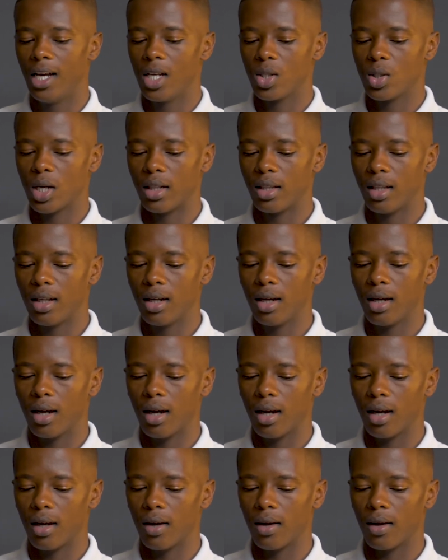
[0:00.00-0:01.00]
So I think
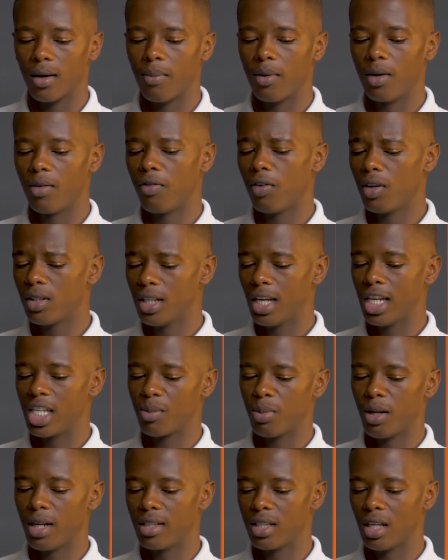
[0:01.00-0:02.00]
uh, I mean Forte
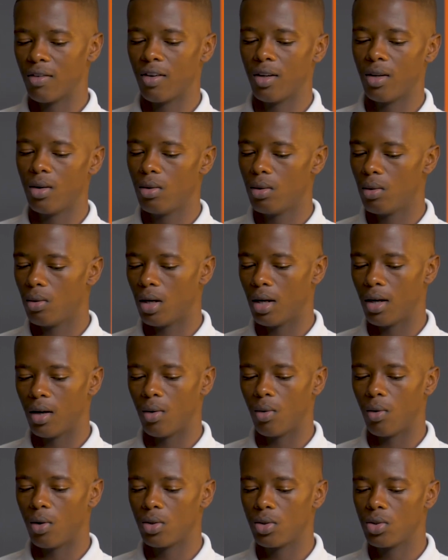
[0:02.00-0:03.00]
has played seven,
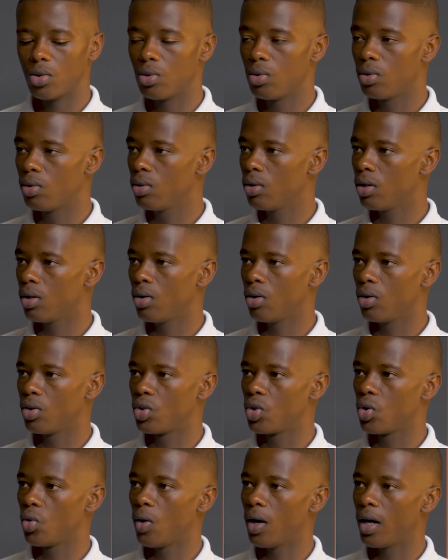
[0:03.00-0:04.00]
won uh, two, you know,
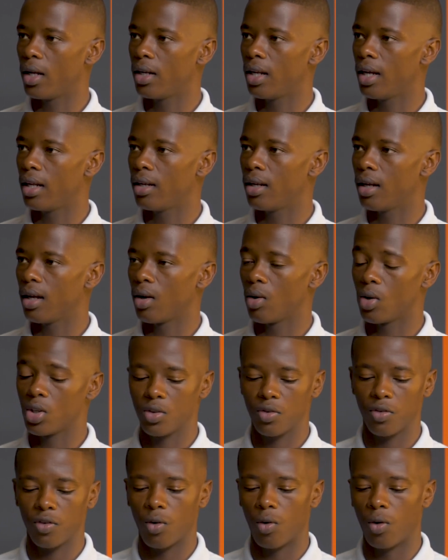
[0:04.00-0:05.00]
drew one, and uh,
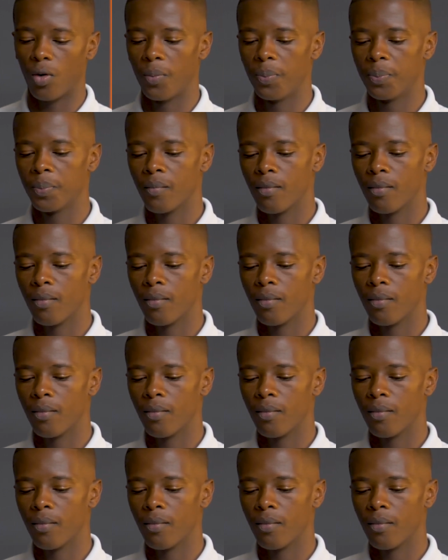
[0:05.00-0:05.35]
lost four.